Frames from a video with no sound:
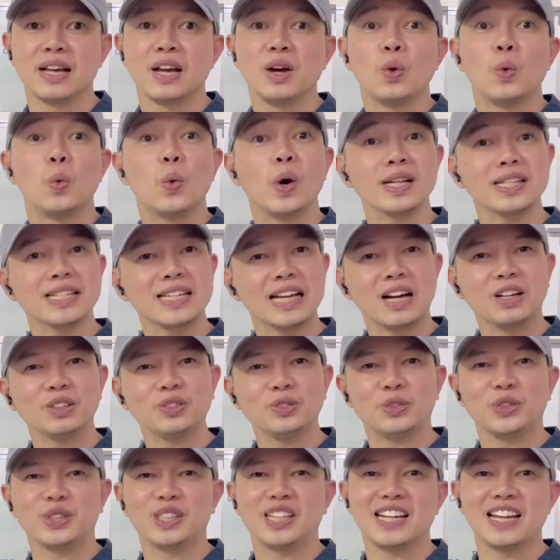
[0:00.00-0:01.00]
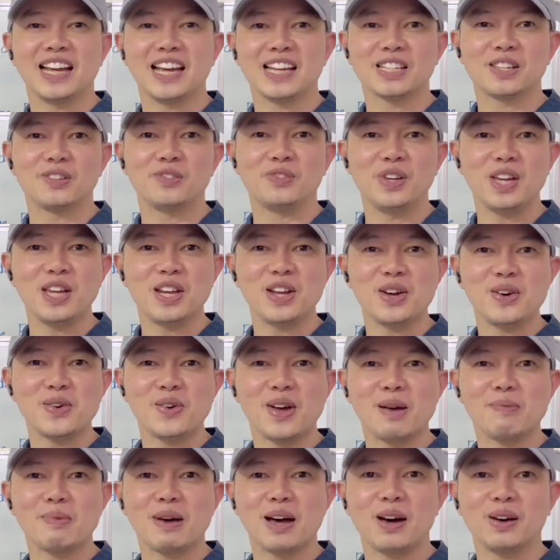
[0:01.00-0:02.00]
Watch out for the next video
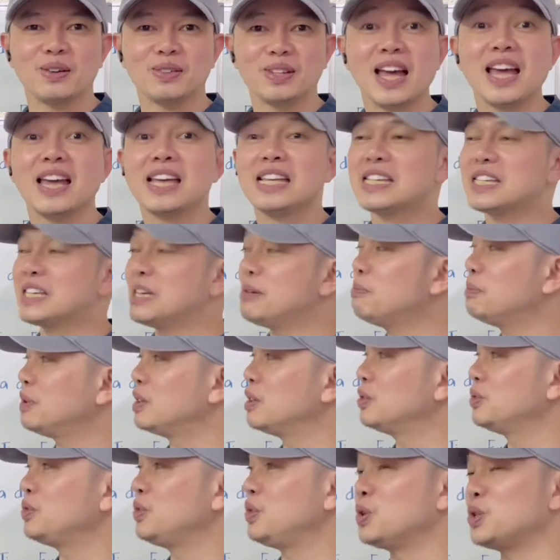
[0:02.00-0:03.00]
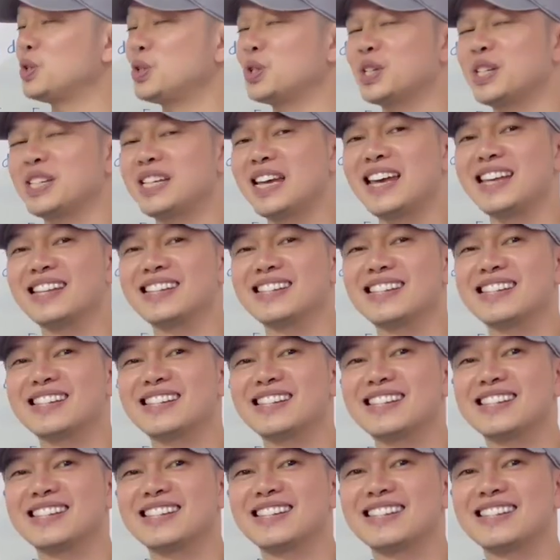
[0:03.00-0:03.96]
about simple future tense.